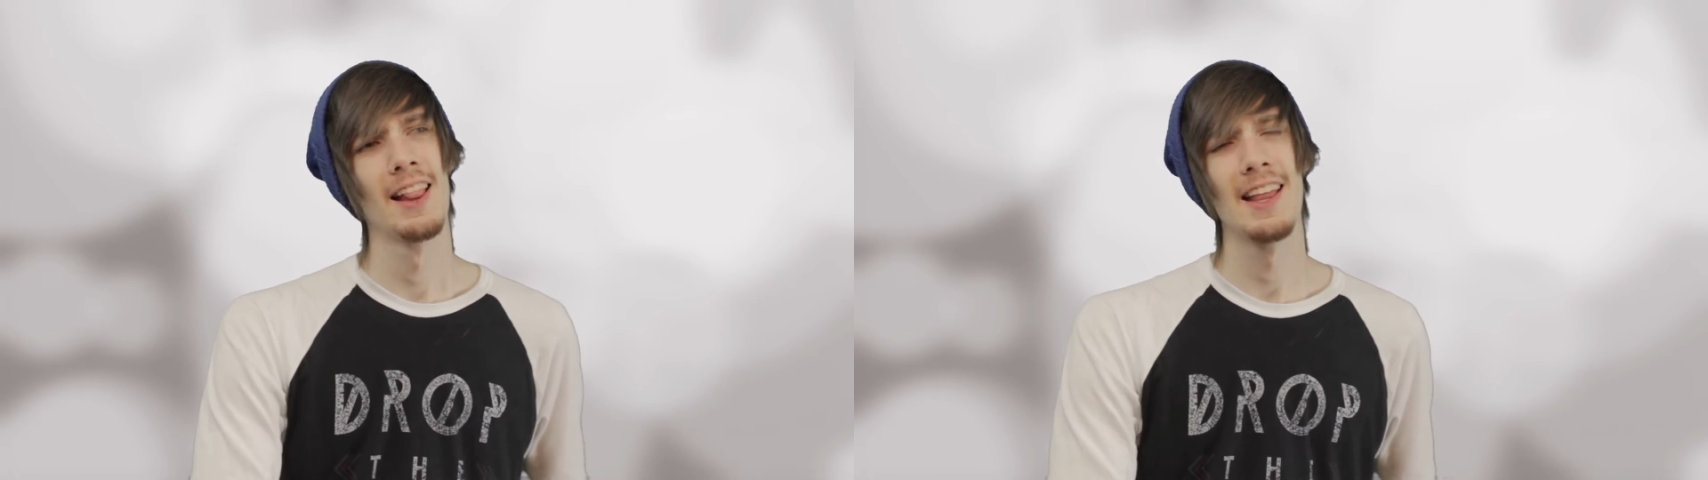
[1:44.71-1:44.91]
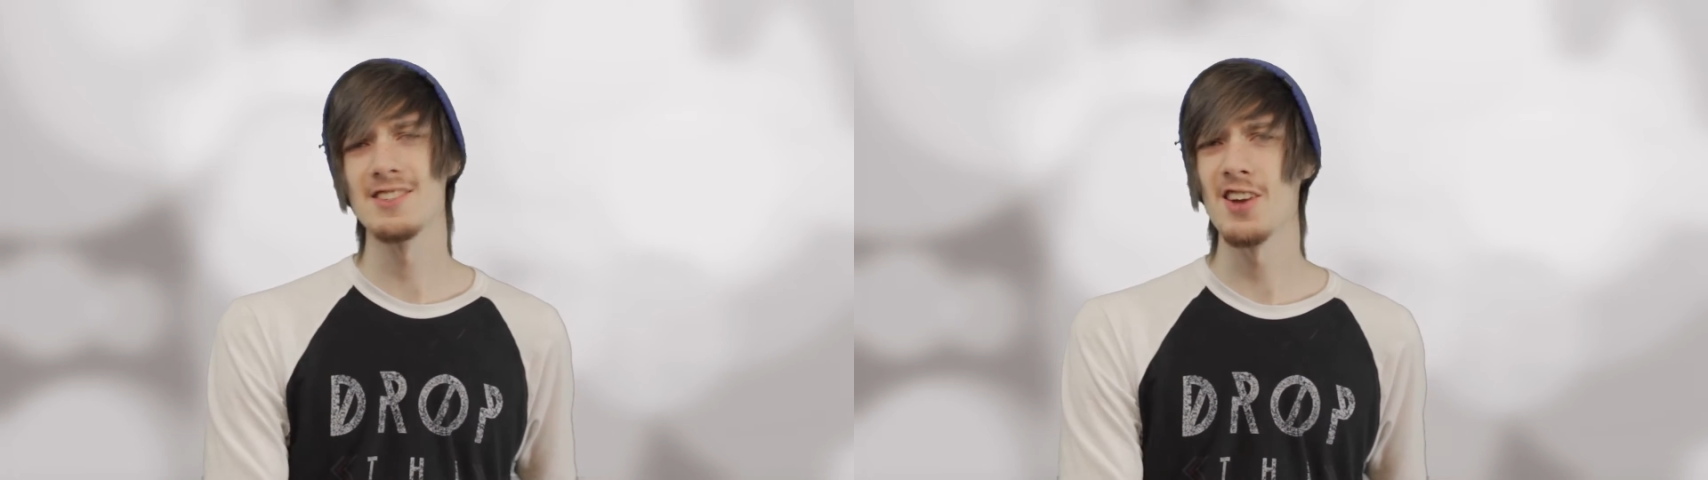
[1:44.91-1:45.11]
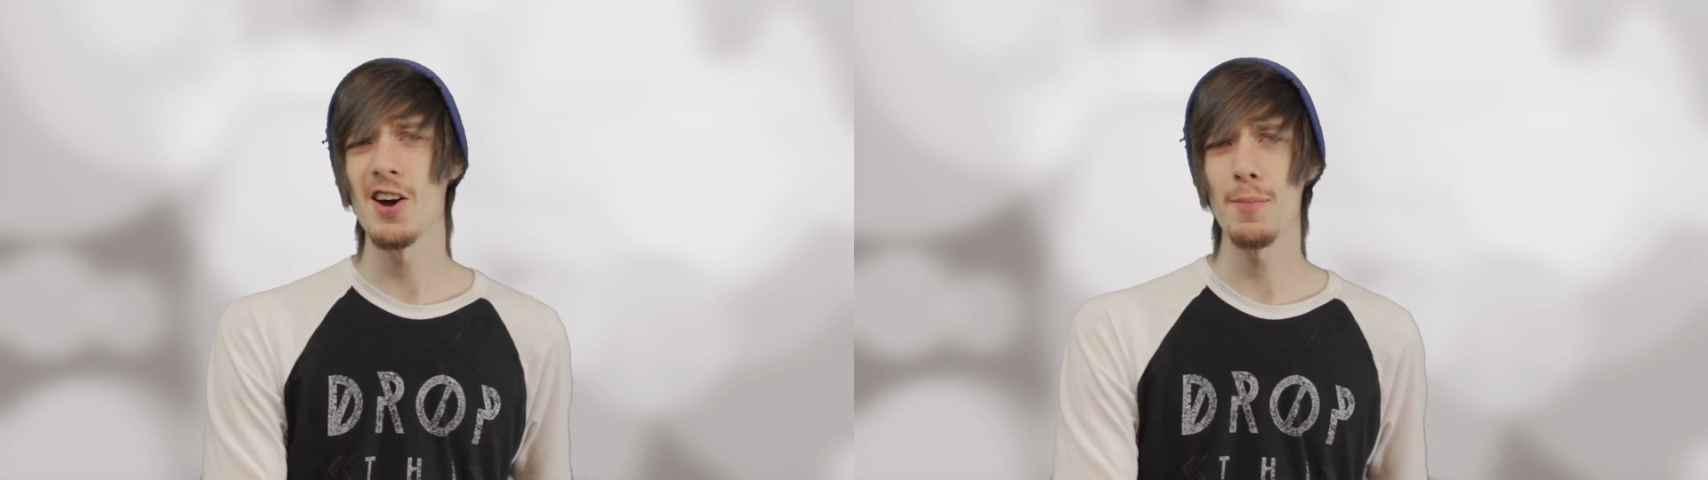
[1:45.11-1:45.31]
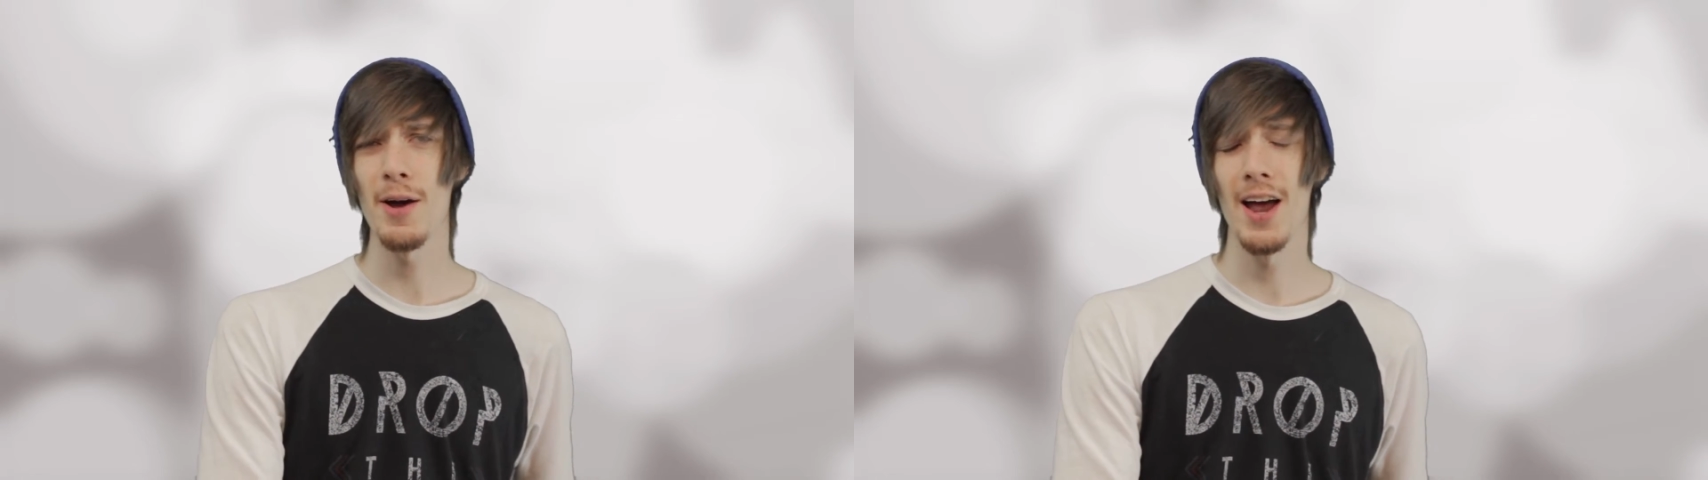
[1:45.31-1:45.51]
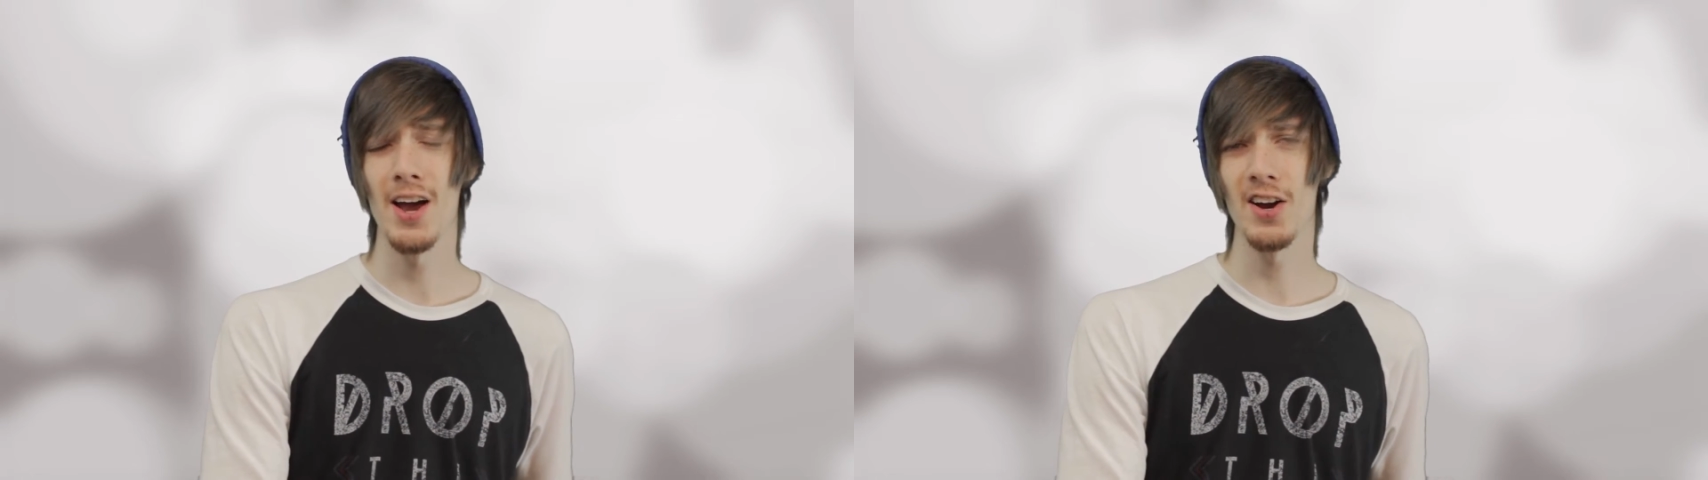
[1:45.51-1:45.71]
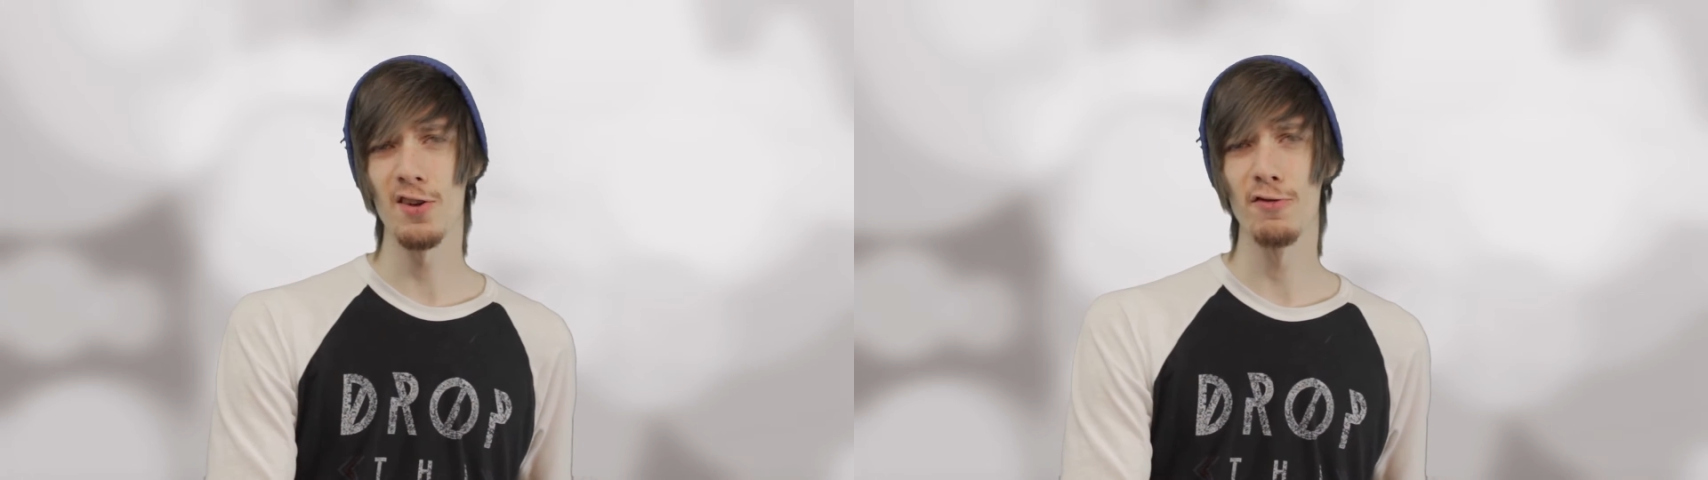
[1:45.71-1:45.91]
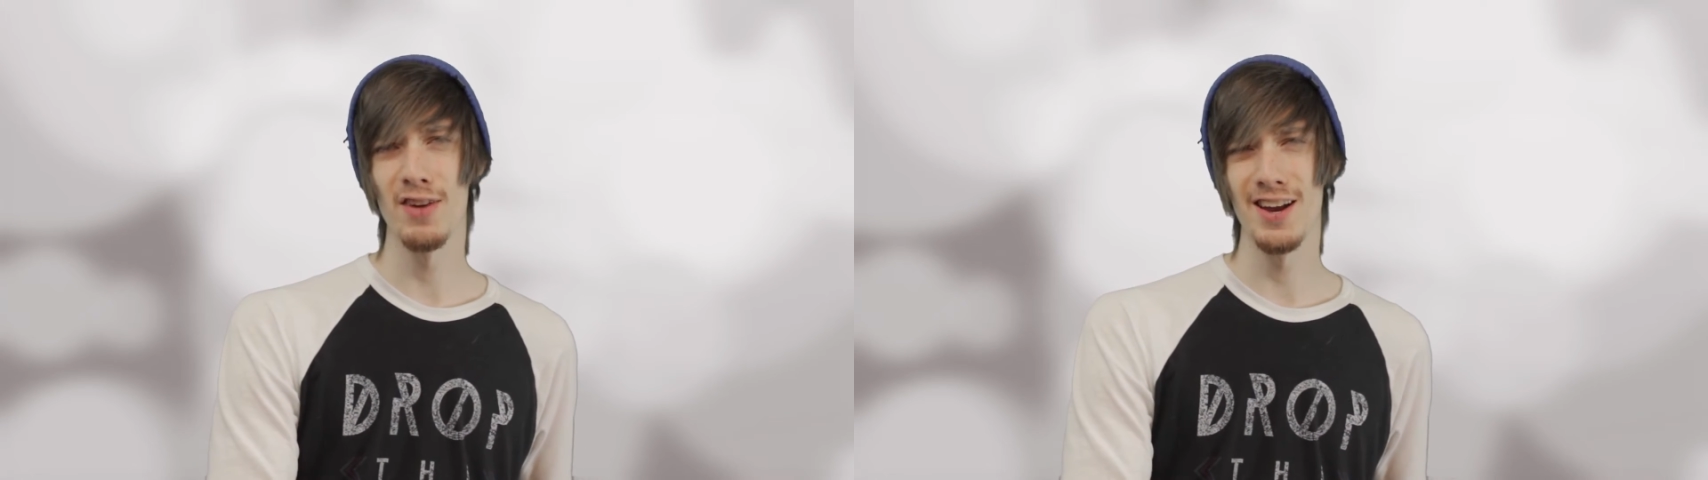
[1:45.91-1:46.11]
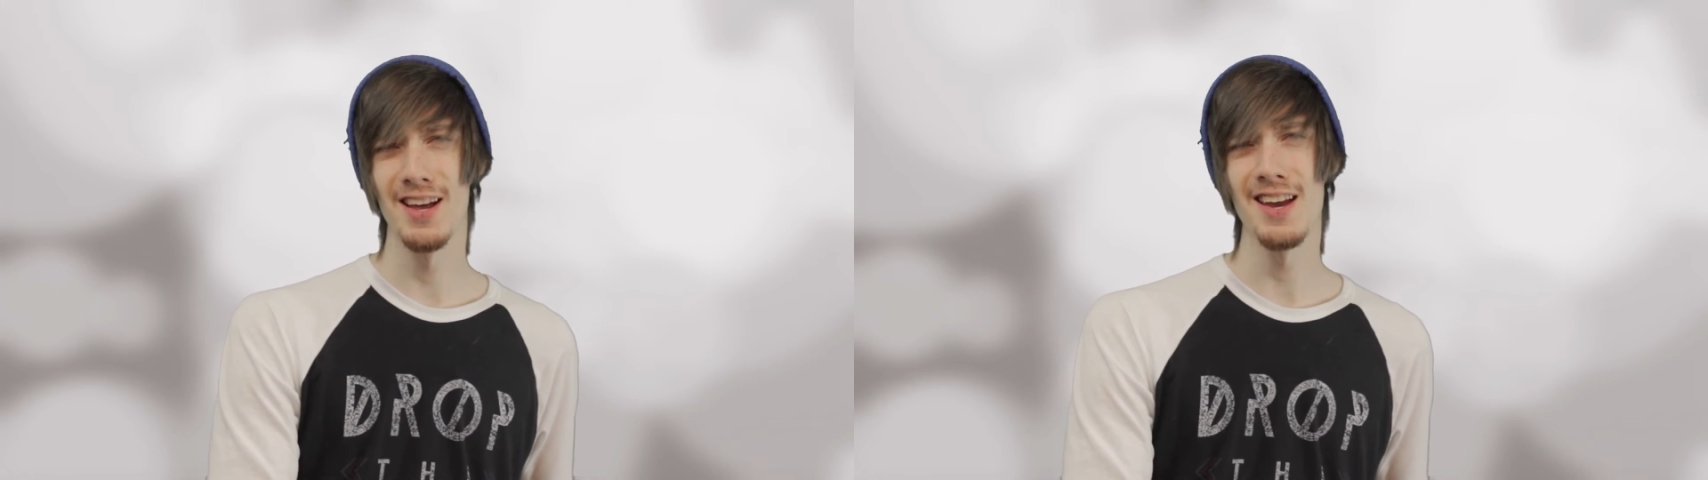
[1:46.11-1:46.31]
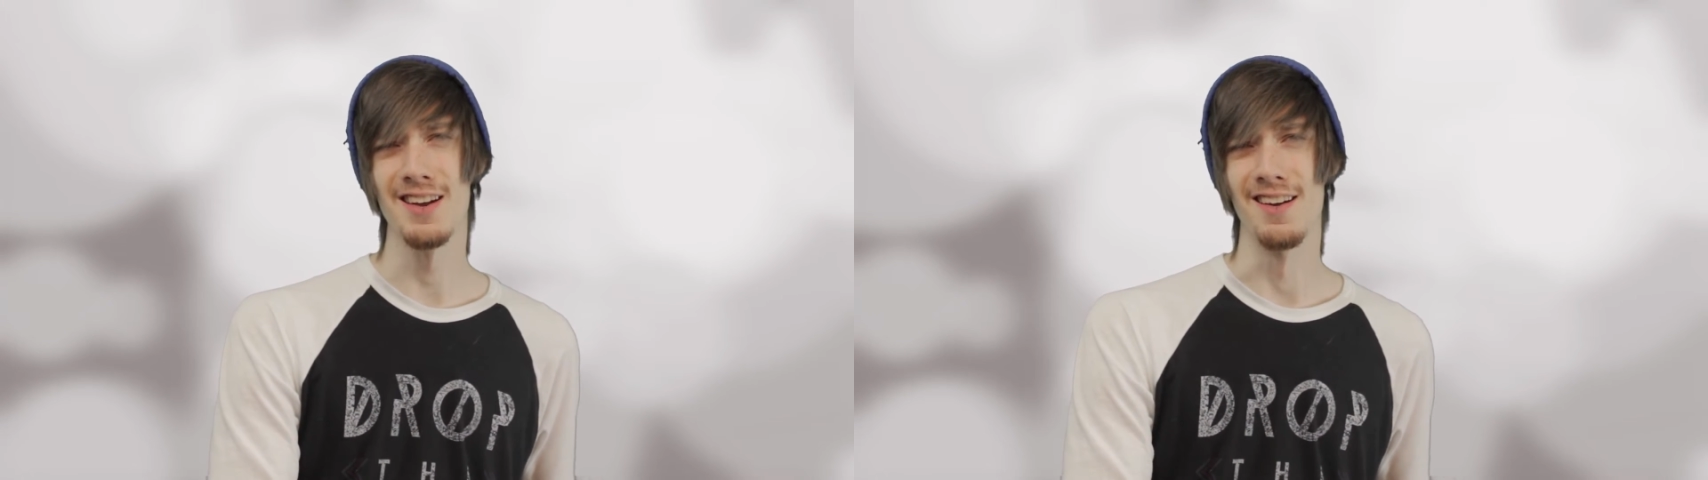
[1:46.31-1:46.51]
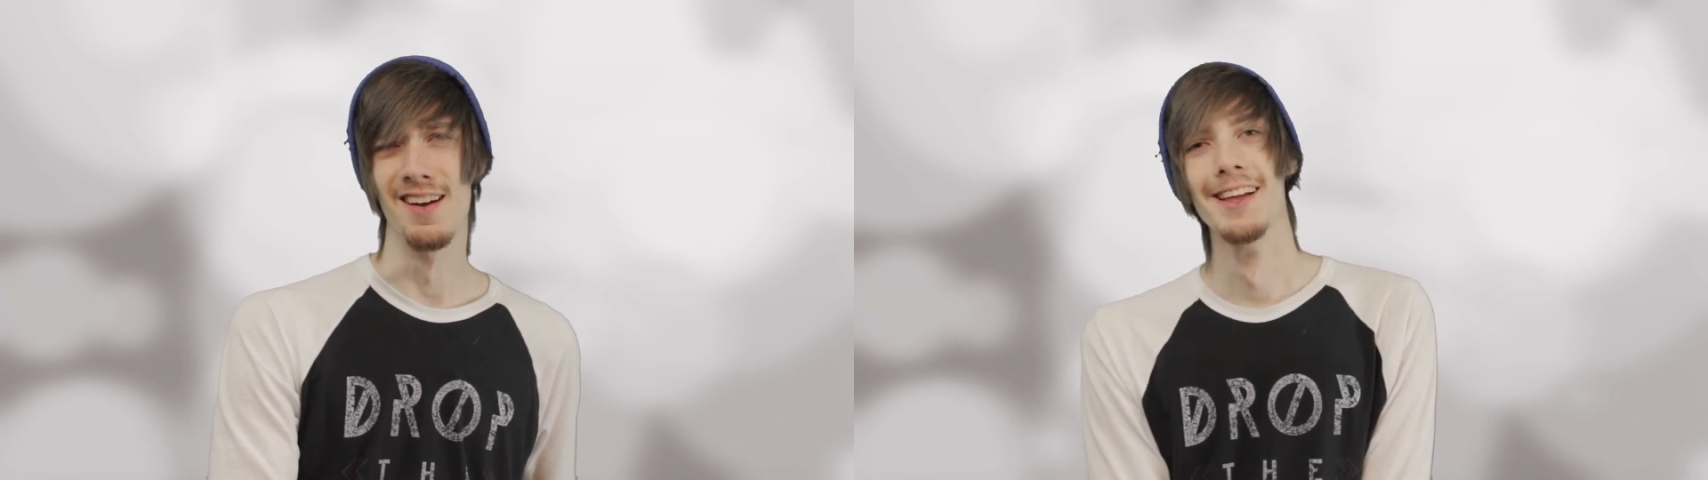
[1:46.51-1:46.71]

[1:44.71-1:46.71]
let's talk about how you're gonna fit in.